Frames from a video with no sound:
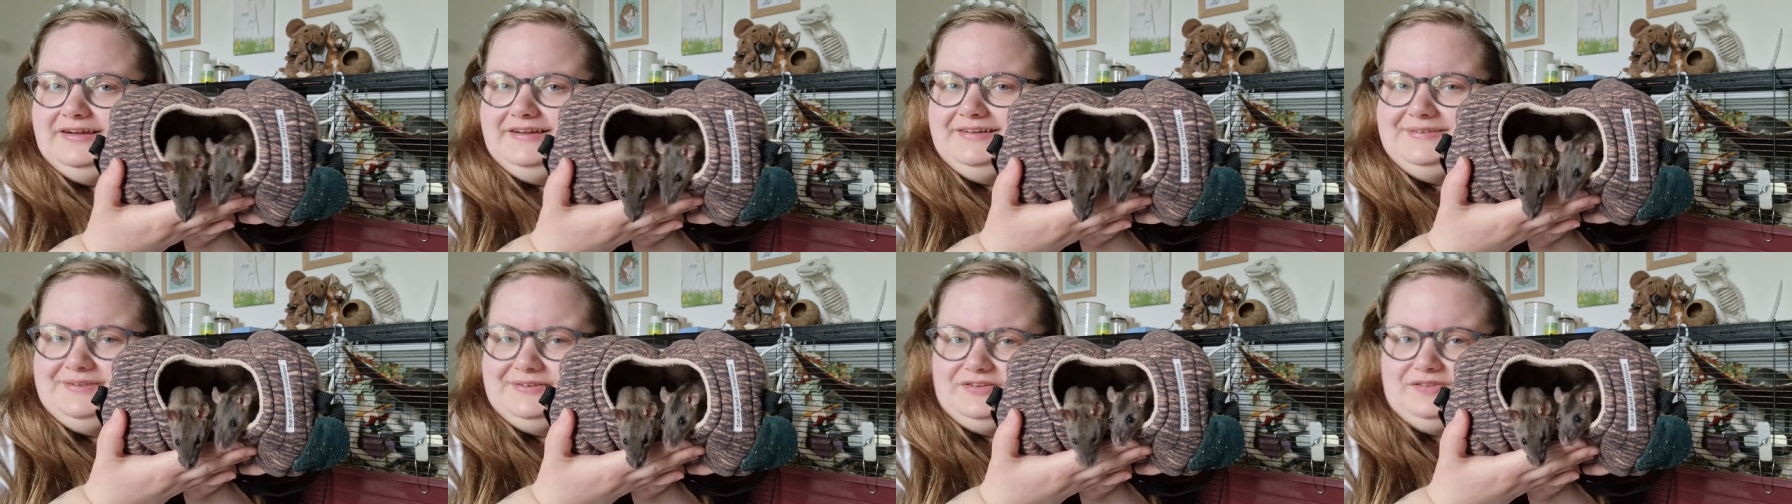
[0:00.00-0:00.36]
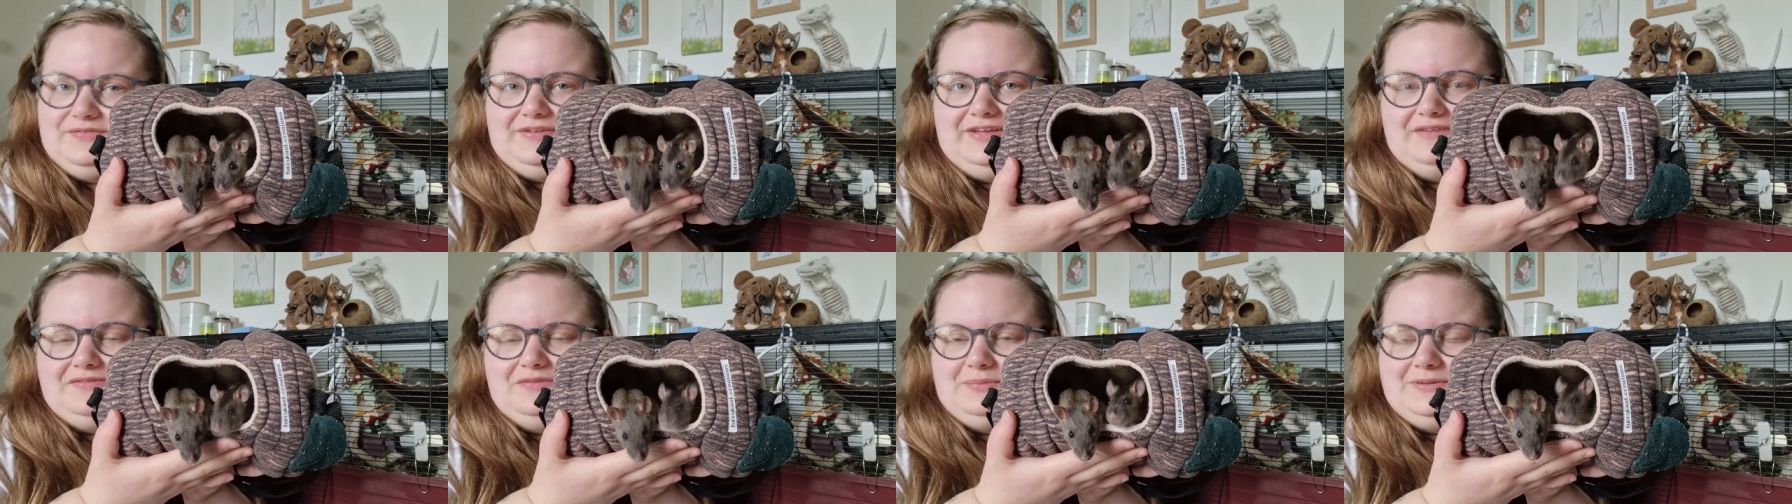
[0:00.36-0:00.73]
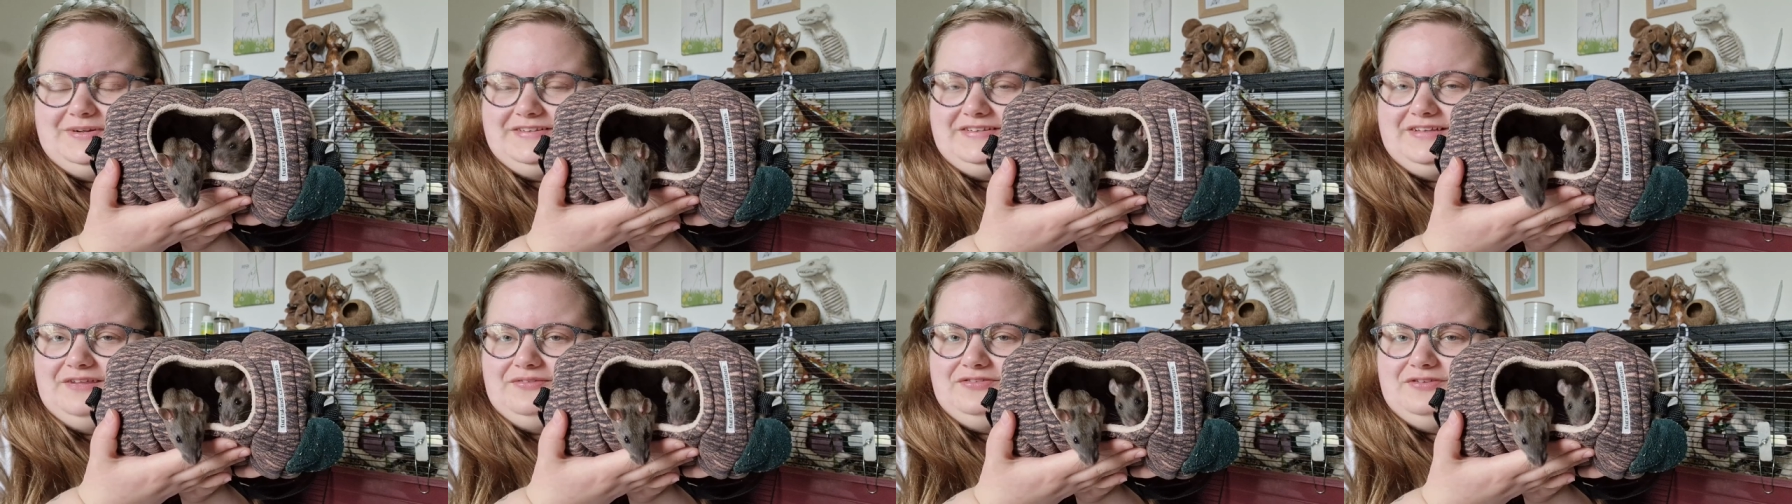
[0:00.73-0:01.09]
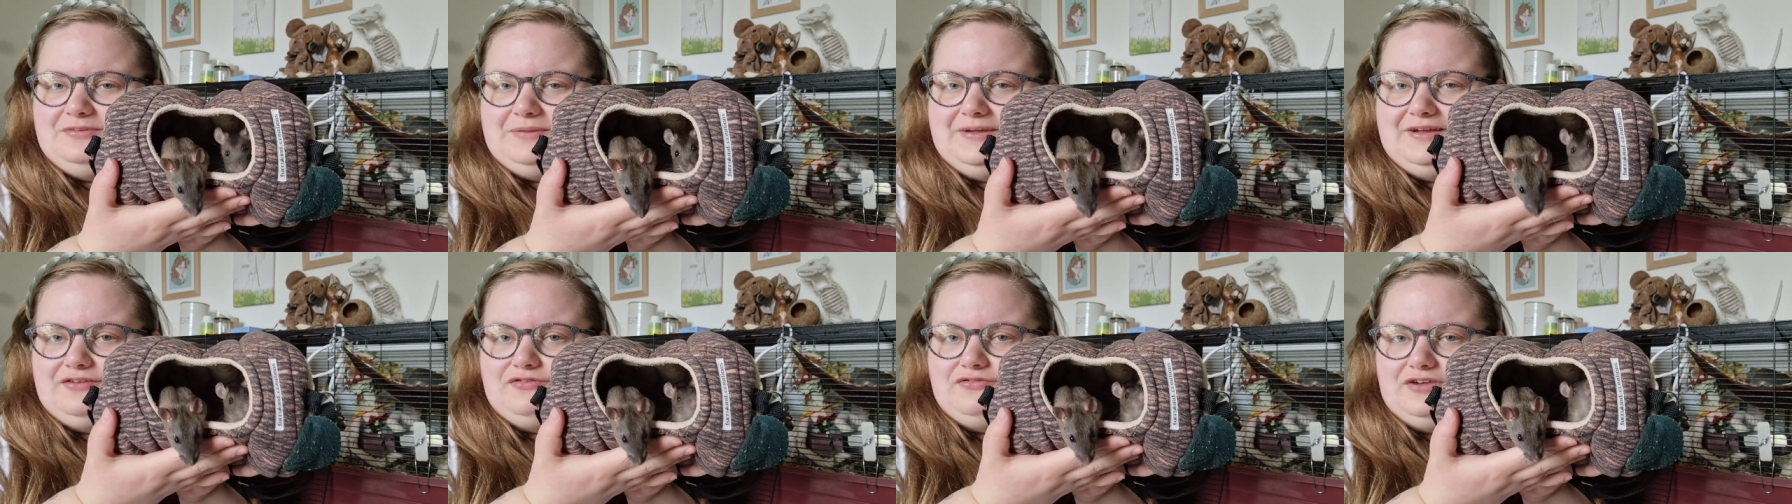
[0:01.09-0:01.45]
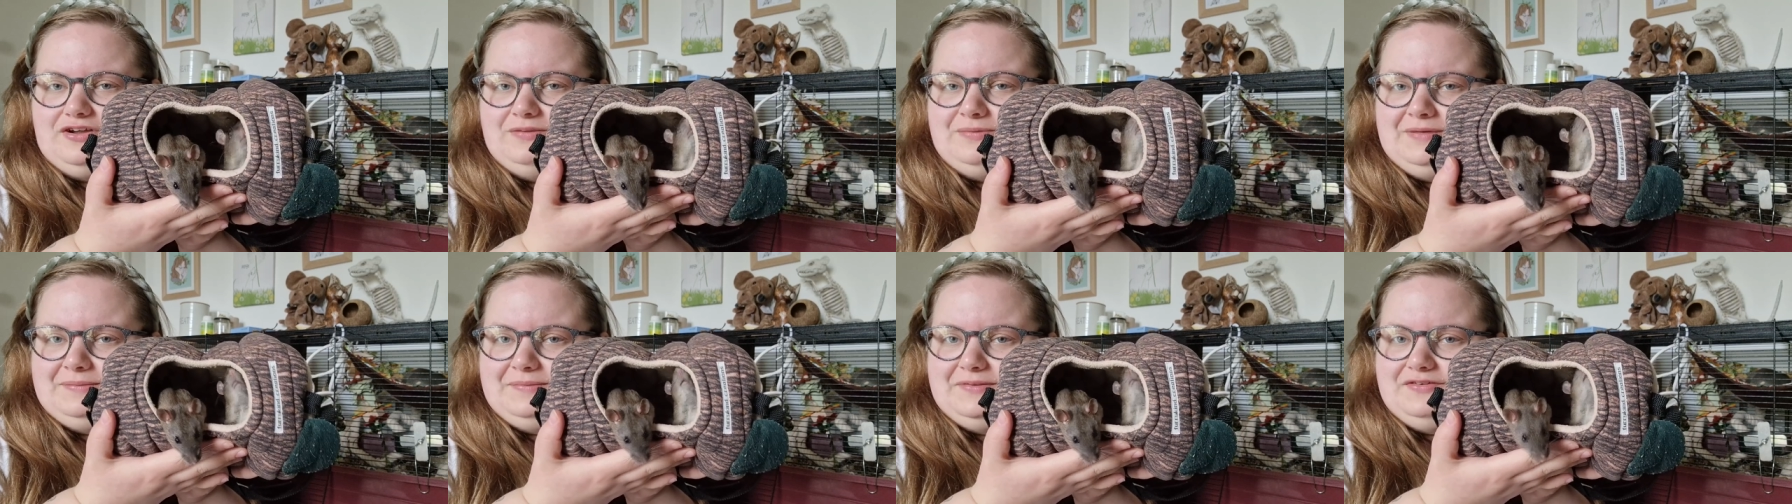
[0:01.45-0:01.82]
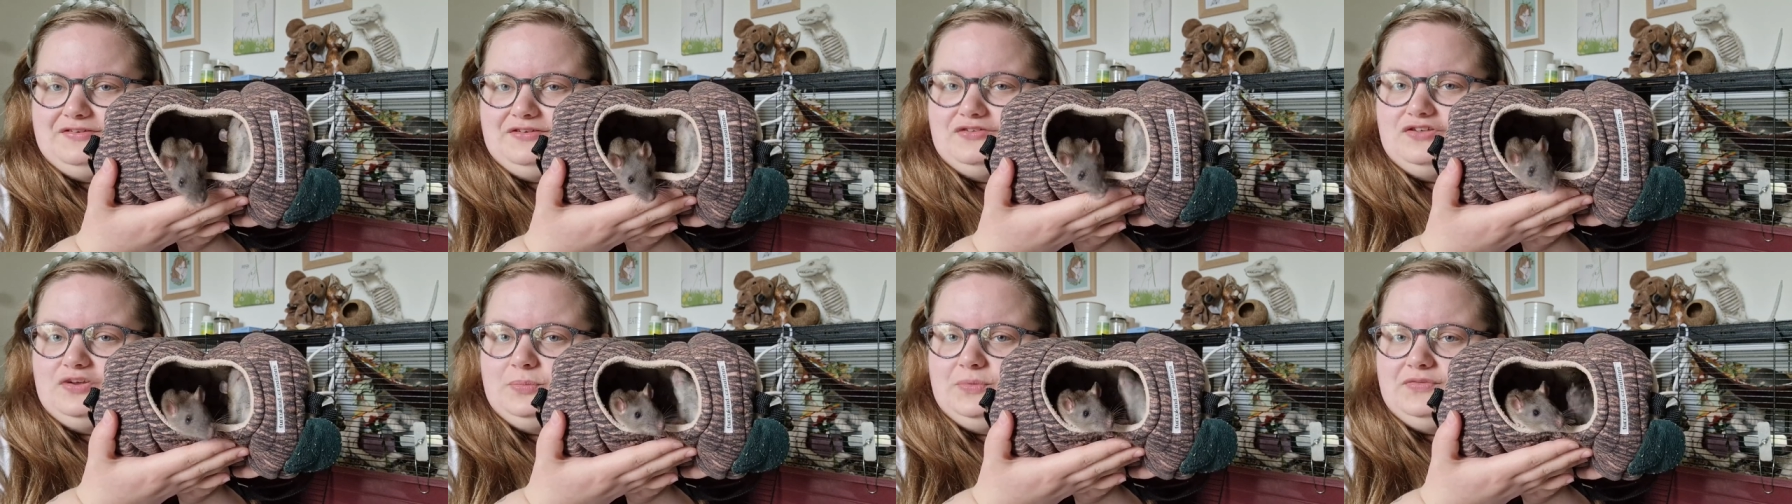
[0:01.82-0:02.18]
sort of giving myself some extra commitments
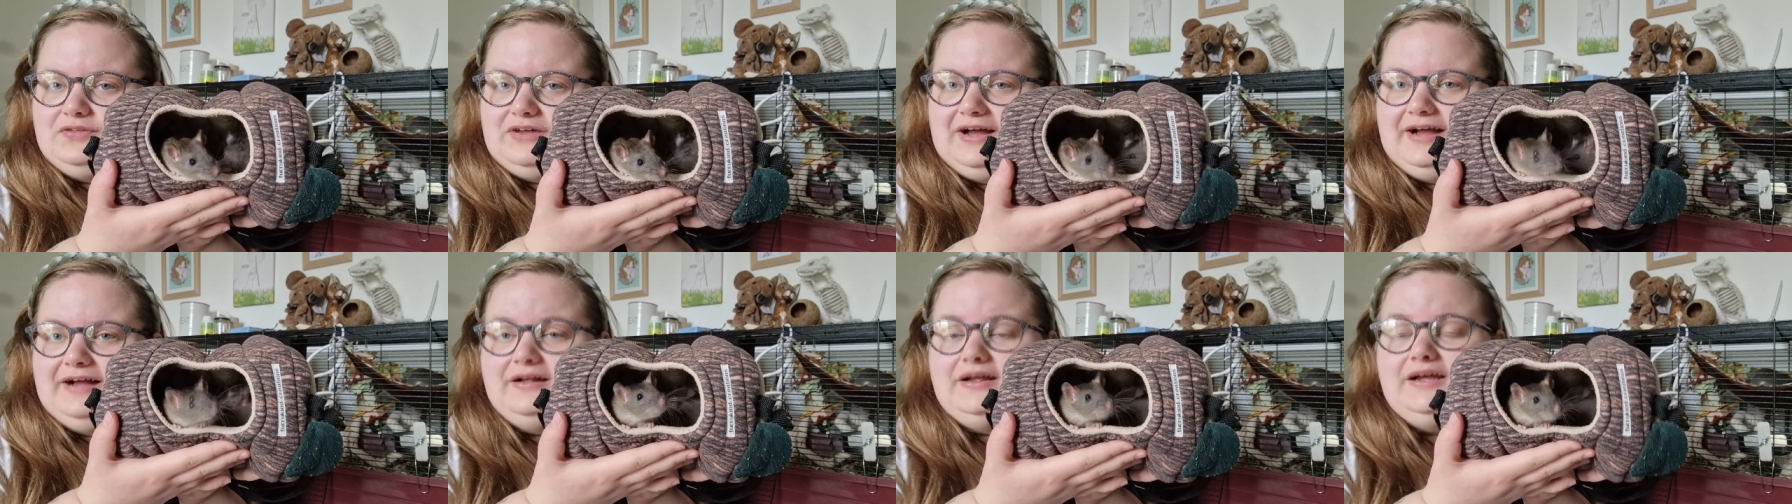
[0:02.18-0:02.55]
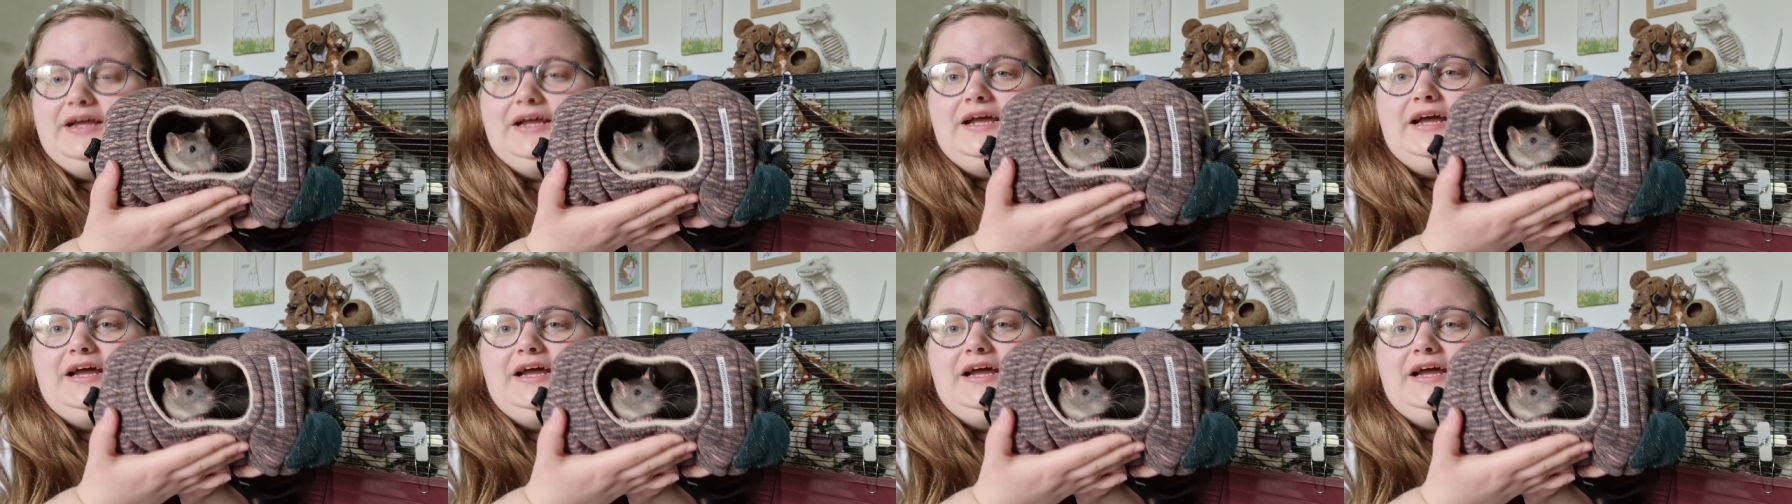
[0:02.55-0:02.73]
on top of that.